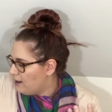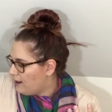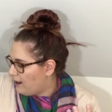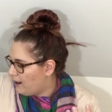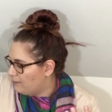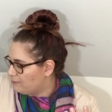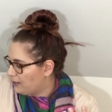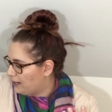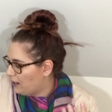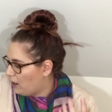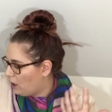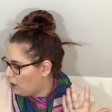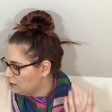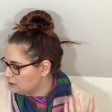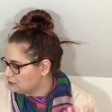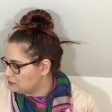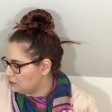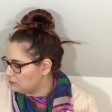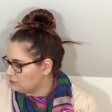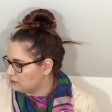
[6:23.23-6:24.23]
I
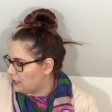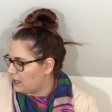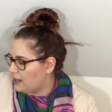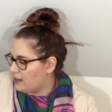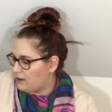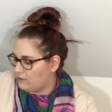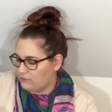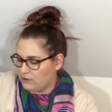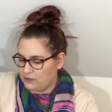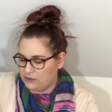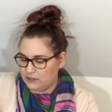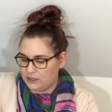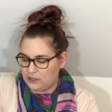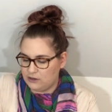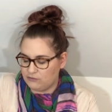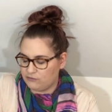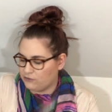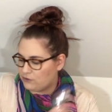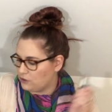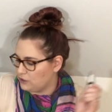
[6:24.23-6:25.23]
also love the
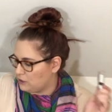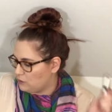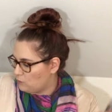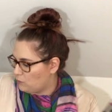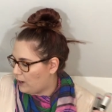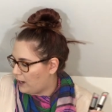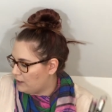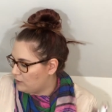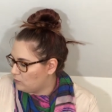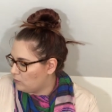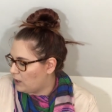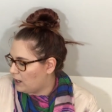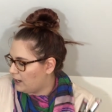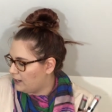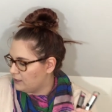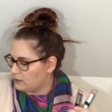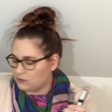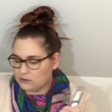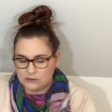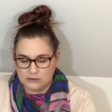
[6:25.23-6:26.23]
Fergie Wet n
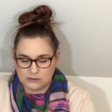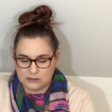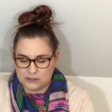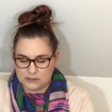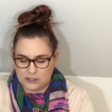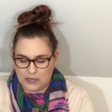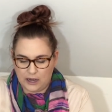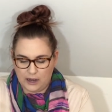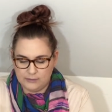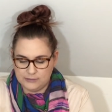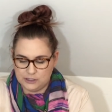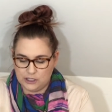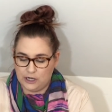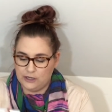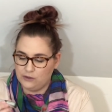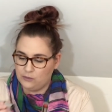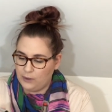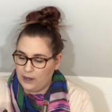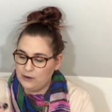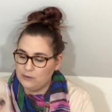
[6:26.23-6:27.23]
Wild,
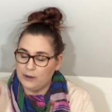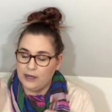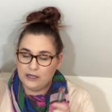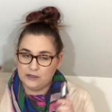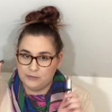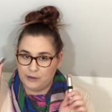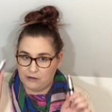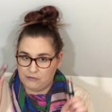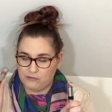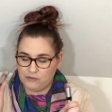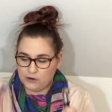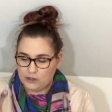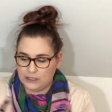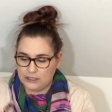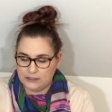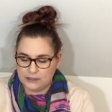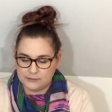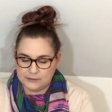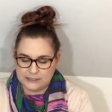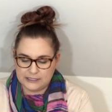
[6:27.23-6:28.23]
the Wet n Wild by Fergie
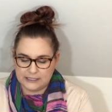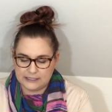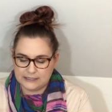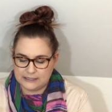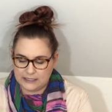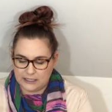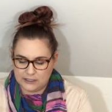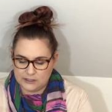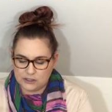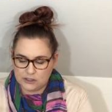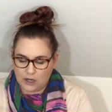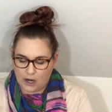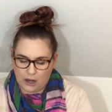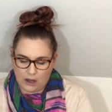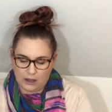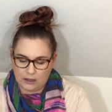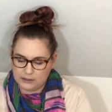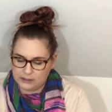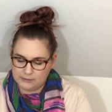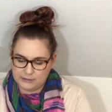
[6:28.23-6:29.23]
lipsticks. These are
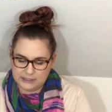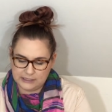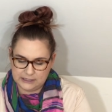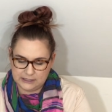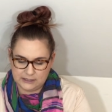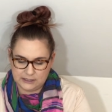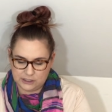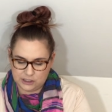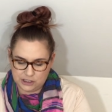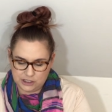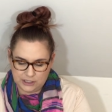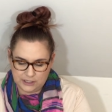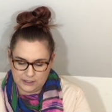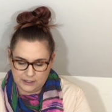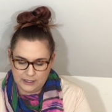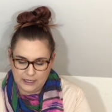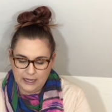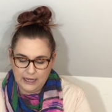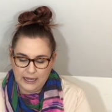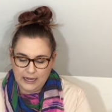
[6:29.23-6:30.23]
all limited
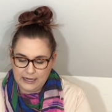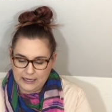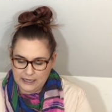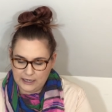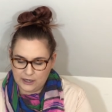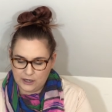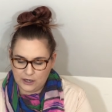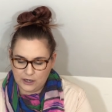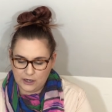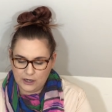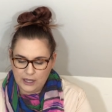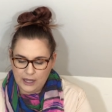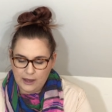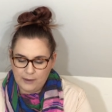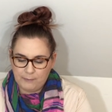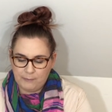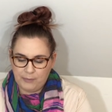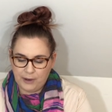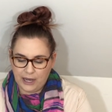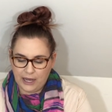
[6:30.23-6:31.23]
edition here,
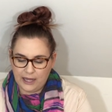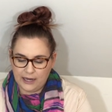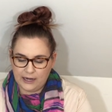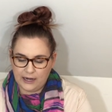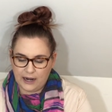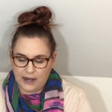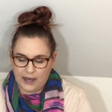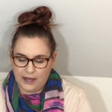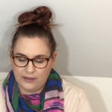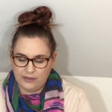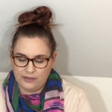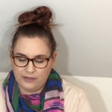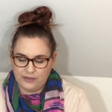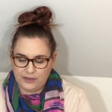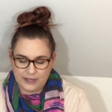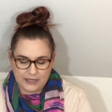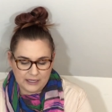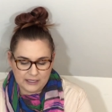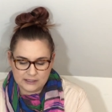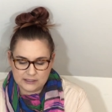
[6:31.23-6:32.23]
but
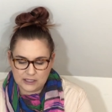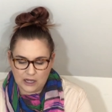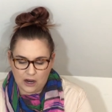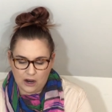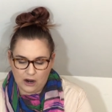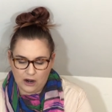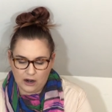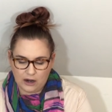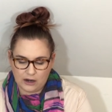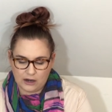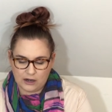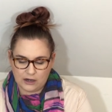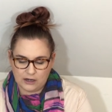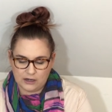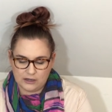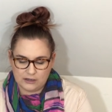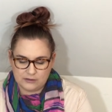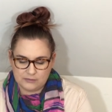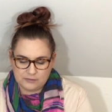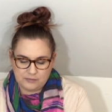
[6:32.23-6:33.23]
these are
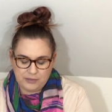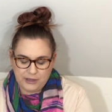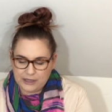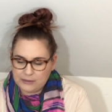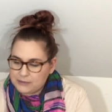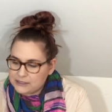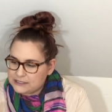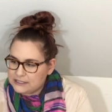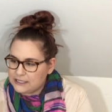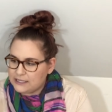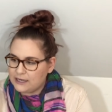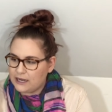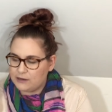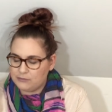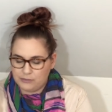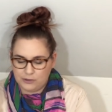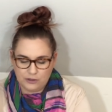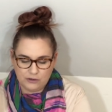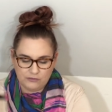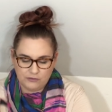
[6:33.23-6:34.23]
pigmented and
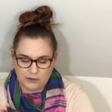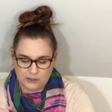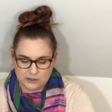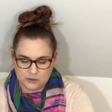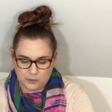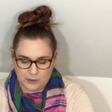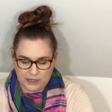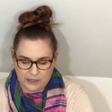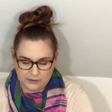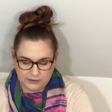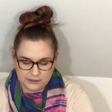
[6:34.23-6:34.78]
beautiful as well.